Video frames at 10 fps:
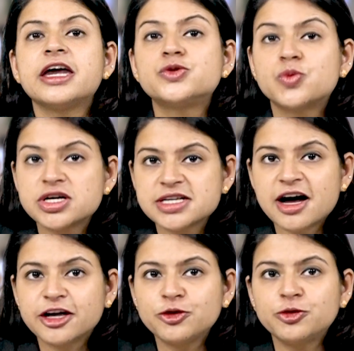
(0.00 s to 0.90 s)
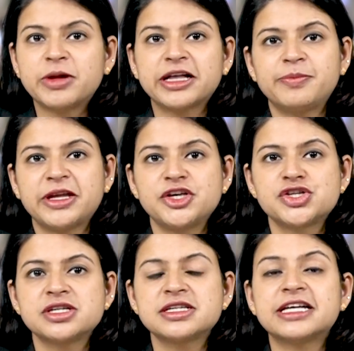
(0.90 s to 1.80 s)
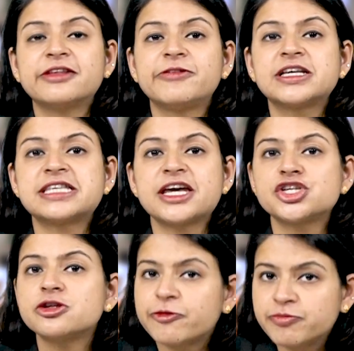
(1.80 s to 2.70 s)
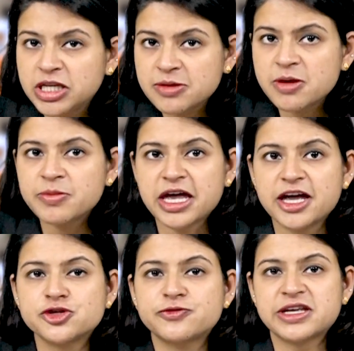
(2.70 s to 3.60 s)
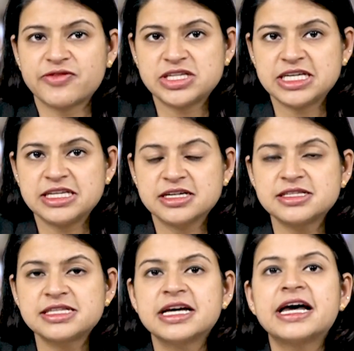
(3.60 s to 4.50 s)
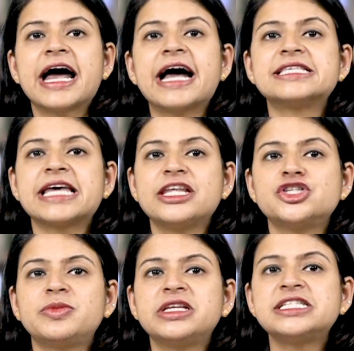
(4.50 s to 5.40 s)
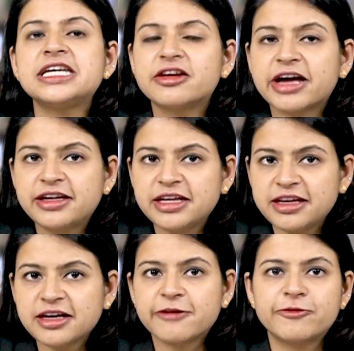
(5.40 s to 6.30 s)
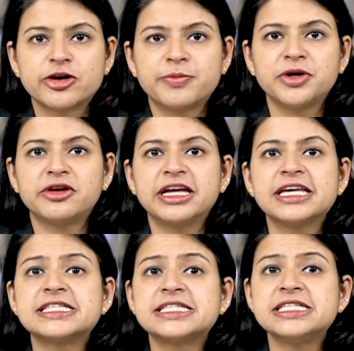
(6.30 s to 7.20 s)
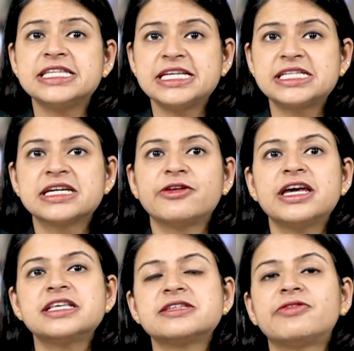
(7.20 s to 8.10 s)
It was argued by the petitioners that the fixation of minimum age of 17 years as eligibility criteria for appearing is NEET is